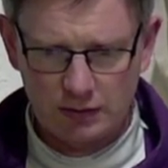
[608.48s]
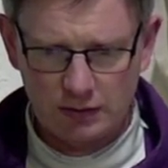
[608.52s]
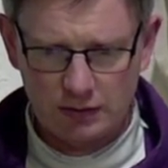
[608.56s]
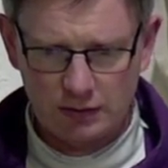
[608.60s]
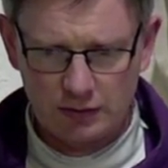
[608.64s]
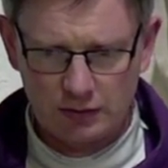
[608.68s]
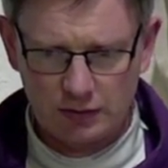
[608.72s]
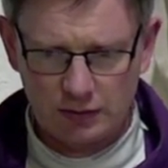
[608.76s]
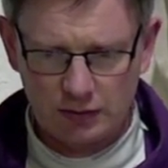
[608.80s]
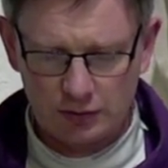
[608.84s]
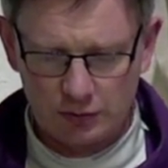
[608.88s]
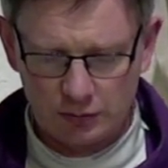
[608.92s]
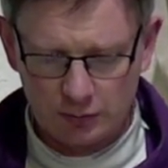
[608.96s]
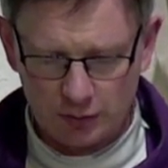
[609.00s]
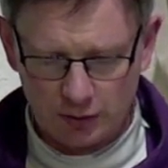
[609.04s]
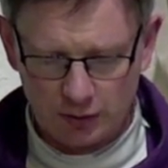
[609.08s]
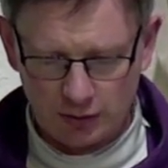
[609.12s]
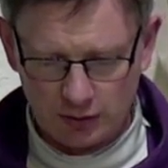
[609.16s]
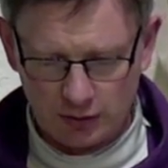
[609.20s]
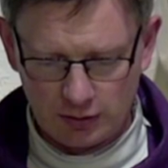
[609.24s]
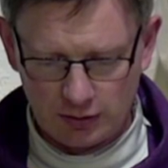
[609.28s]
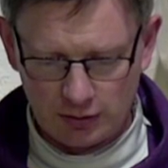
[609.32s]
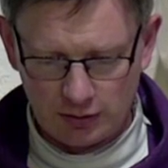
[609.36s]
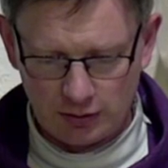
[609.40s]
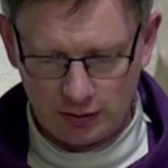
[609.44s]
That you will
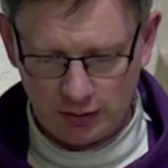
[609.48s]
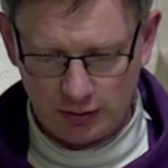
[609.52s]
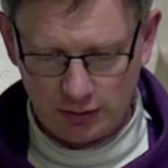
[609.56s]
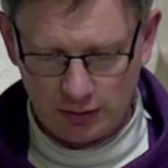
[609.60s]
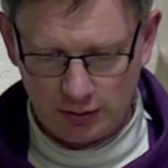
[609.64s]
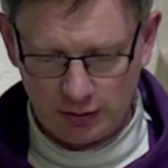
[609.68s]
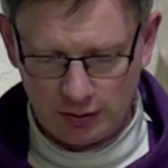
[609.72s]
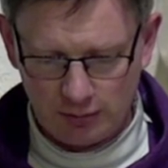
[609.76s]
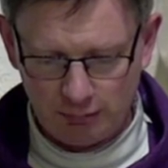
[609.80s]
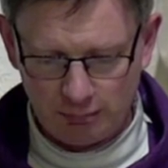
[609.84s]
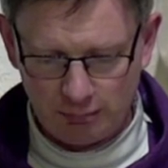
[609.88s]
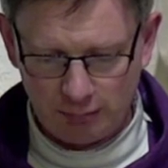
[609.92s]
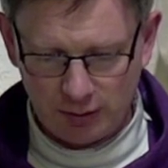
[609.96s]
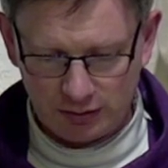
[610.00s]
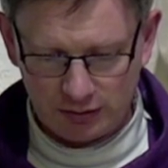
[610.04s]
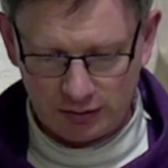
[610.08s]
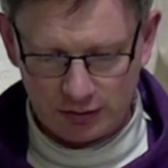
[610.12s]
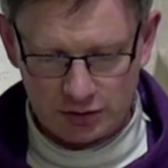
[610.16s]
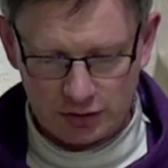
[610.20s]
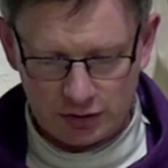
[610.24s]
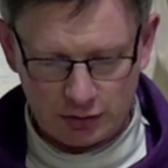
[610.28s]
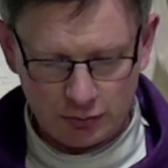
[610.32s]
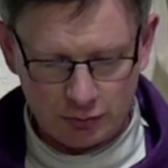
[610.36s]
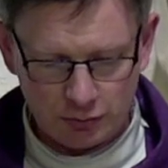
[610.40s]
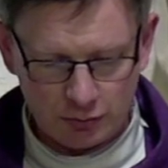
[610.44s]
bandage
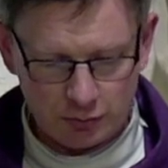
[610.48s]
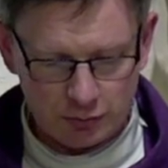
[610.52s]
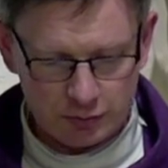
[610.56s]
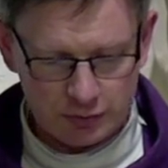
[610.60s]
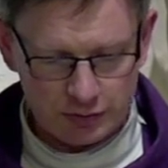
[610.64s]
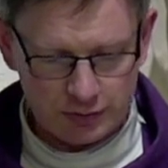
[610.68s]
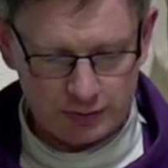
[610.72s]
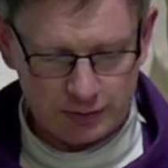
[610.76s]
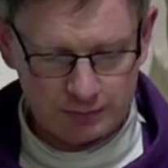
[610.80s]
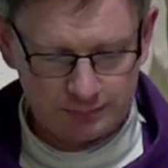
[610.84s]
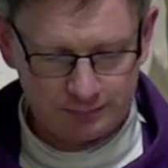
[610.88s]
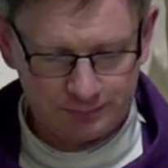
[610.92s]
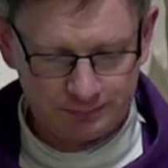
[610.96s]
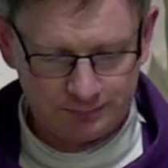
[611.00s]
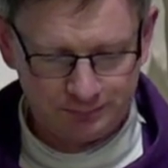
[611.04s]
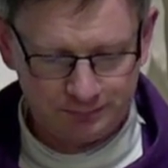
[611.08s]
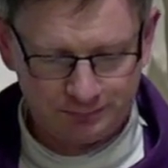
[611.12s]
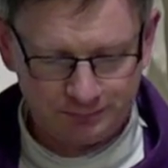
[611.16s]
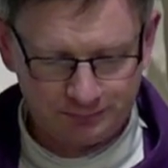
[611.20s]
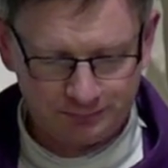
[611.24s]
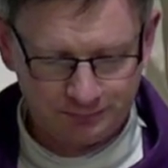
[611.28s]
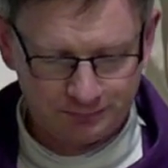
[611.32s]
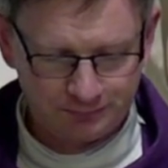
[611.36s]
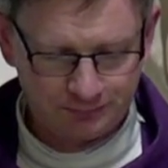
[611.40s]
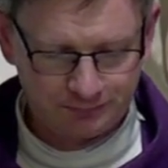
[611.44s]
our wounds,
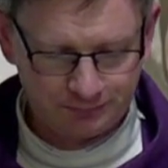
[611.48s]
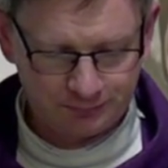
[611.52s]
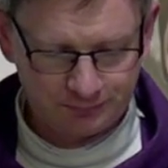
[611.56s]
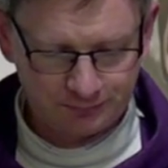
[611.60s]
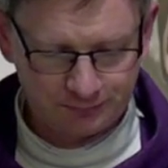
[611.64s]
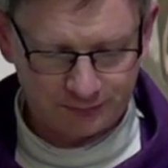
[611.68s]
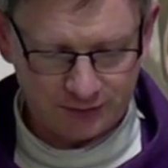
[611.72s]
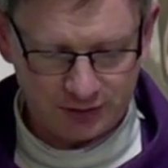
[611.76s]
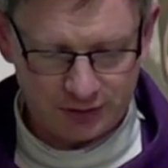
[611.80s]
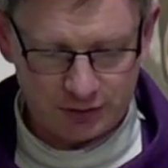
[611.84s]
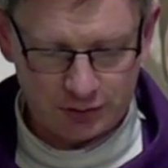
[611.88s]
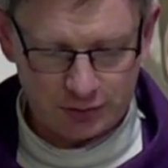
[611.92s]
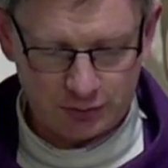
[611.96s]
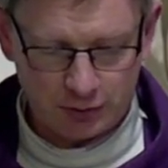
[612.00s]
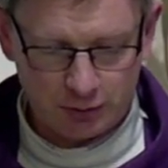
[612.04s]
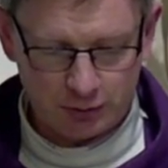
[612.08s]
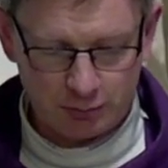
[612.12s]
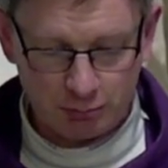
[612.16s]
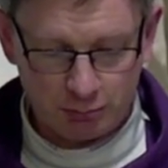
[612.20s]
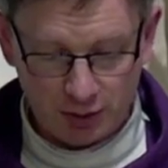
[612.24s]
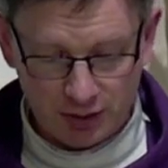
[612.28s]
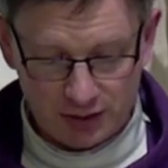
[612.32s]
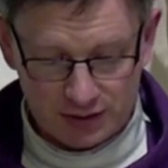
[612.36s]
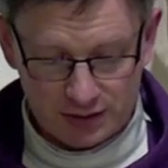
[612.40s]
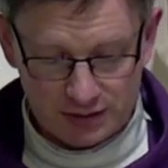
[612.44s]
that you will
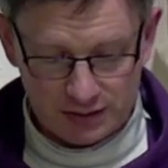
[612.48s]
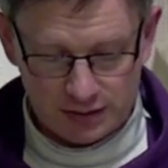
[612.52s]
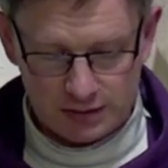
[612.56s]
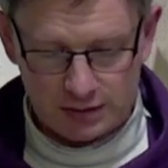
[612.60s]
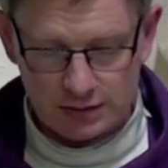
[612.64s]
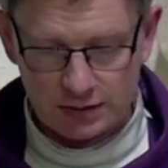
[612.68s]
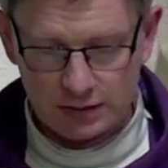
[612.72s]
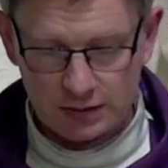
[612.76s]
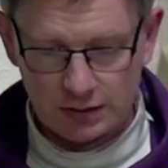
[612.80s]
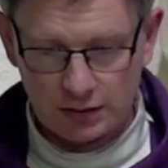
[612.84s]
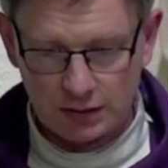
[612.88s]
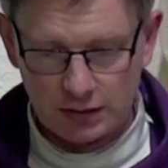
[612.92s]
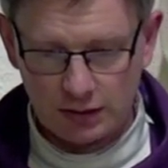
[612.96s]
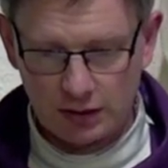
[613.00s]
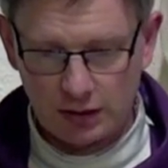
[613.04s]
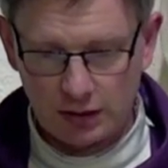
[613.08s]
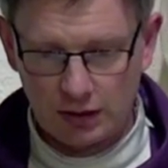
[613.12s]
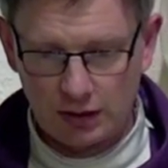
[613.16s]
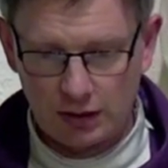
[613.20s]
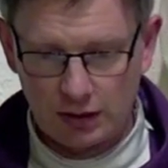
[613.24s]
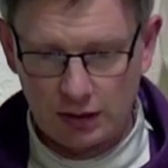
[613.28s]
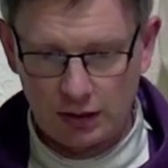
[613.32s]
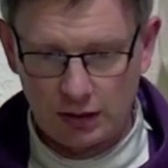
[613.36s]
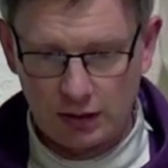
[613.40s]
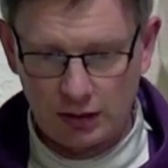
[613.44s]
embrace us
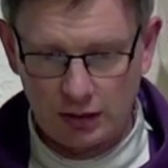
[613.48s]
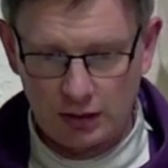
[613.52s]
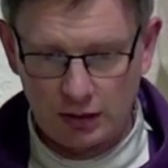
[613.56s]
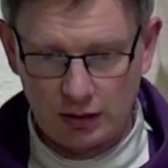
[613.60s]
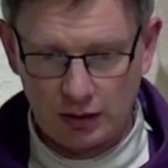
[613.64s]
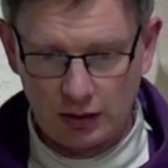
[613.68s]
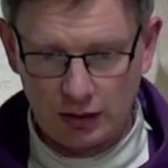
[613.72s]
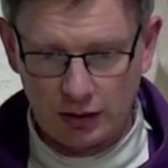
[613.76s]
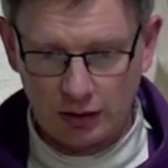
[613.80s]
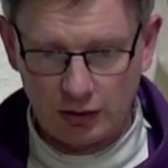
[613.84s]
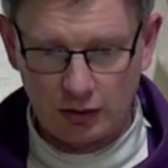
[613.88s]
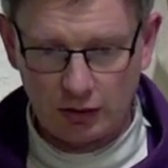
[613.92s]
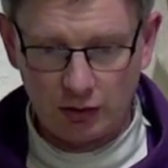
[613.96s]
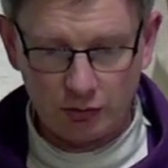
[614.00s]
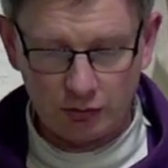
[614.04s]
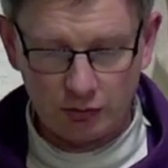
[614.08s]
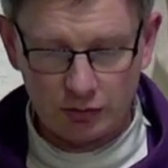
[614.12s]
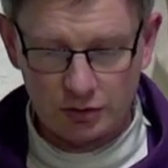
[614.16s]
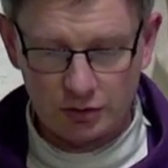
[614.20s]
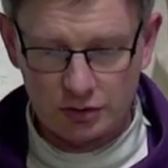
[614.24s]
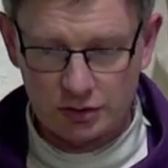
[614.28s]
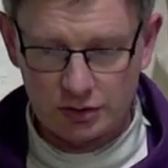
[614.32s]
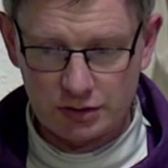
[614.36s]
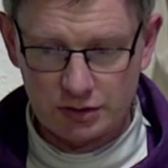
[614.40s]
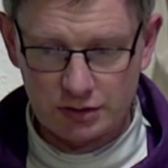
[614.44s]

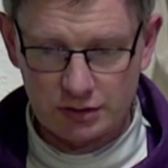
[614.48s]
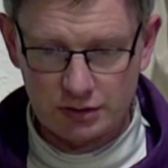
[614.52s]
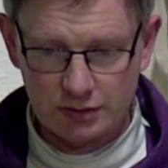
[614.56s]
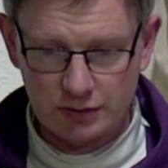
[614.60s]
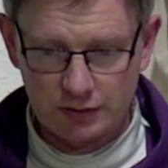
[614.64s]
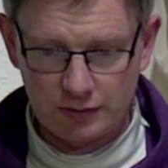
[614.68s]
Encourage us